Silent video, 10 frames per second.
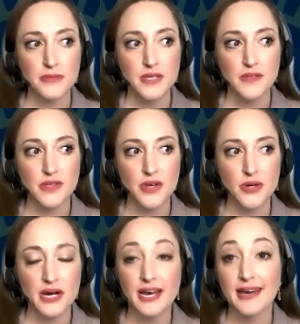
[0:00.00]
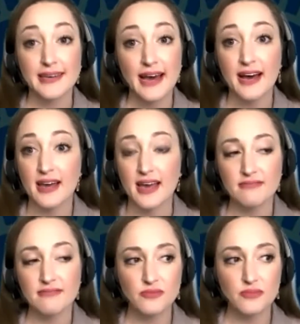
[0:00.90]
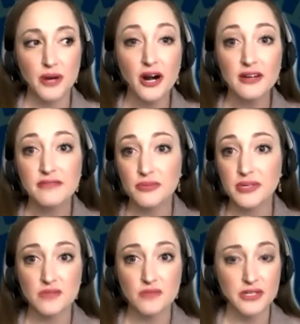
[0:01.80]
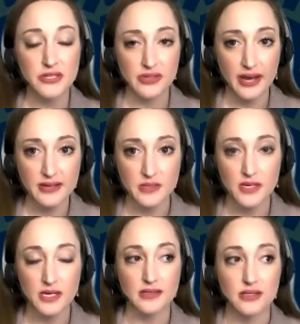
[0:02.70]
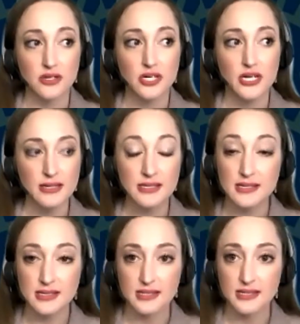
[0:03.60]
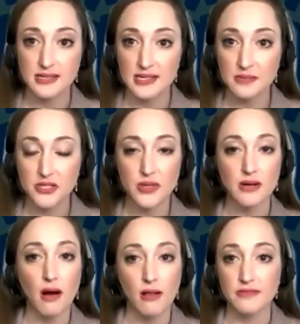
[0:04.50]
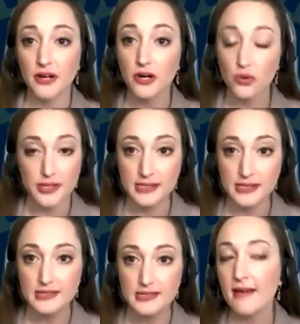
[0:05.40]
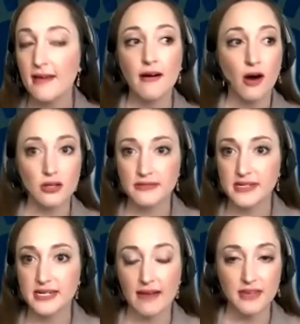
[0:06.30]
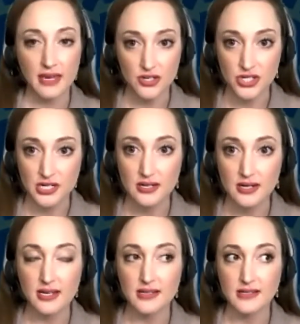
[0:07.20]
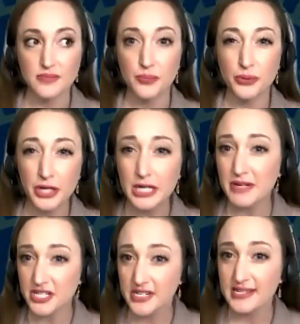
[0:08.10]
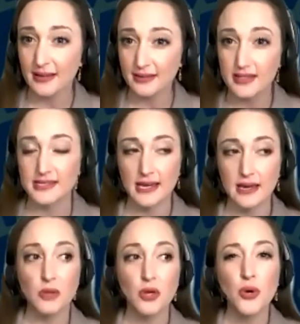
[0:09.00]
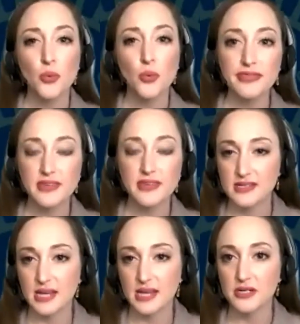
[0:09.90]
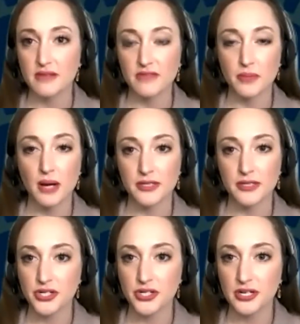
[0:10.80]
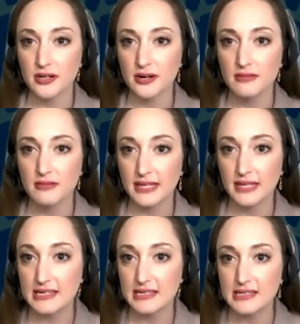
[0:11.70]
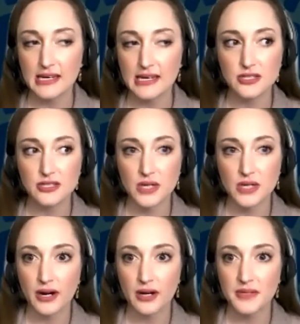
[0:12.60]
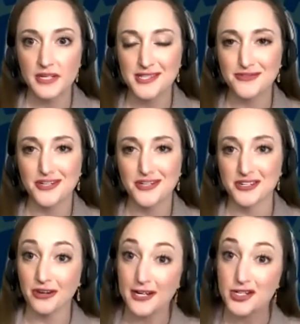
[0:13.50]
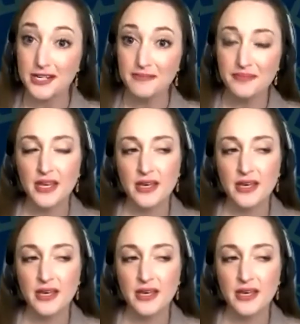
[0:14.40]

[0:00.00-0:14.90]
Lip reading: So yeah, part of the reason why we do that is because it creates consistency between all of our courses. All of the navigation is pretty much exactly the same, with the exception of the publisher links and requirements for integration.